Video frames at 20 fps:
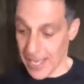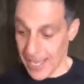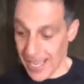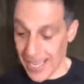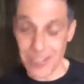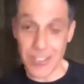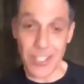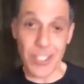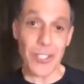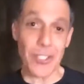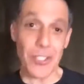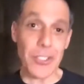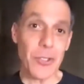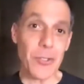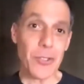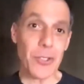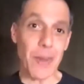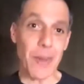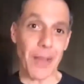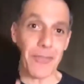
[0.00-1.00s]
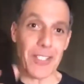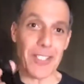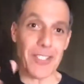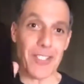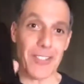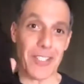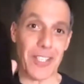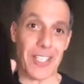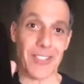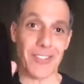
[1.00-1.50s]
And the good news about
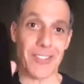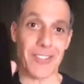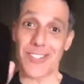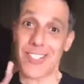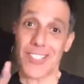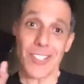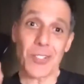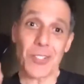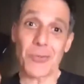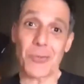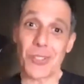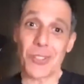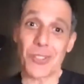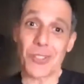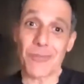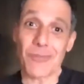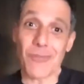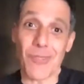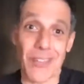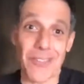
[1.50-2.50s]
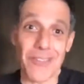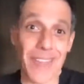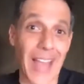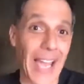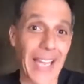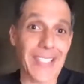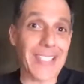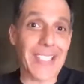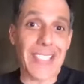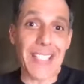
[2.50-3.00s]
these things is this is where, what,
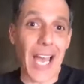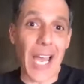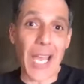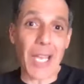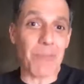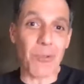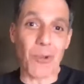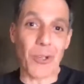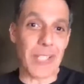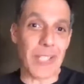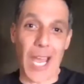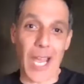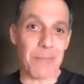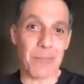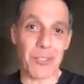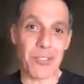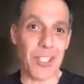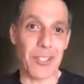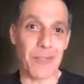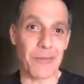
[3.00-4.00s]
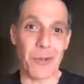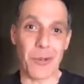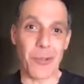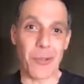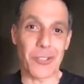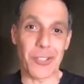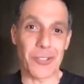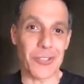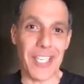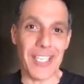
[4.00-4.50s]
99.9% of
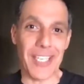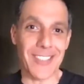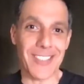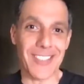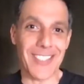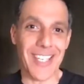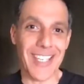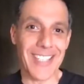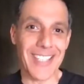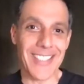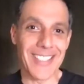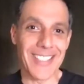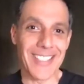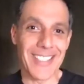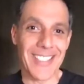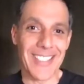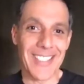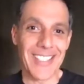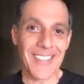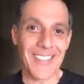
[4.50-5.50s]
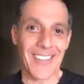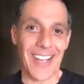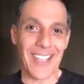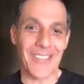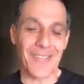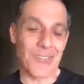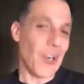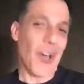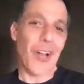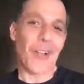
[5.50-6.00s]
photos are taken today,
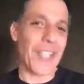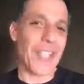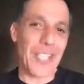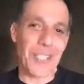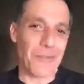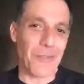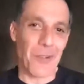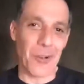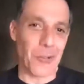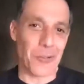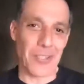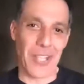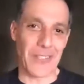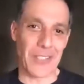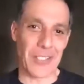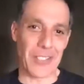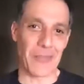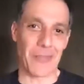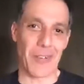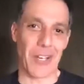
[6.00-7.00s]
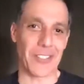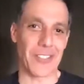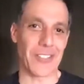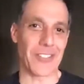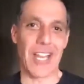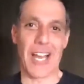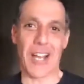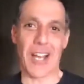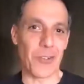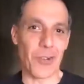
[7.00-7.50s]
right? We're all taking photos on these
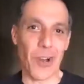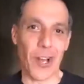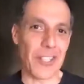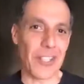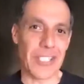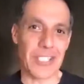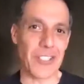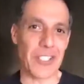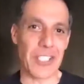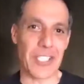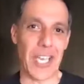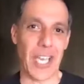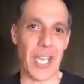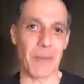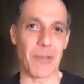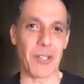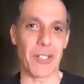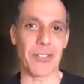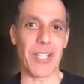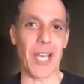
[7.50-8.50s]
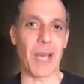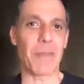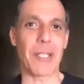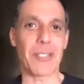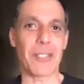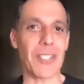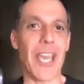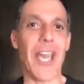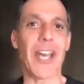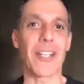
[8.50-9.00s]
devices now. They're all HD cameras. I
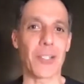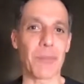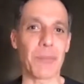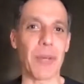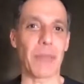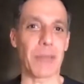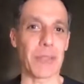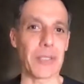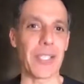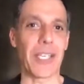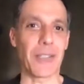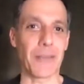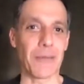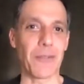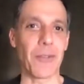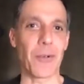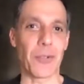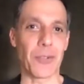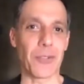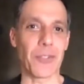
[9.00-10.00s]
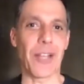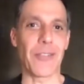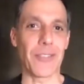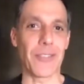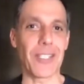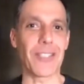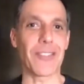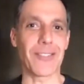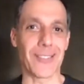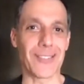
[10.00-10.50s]
bet Ted is probably taking photos on
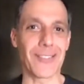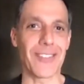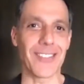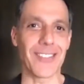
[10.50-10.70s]
these.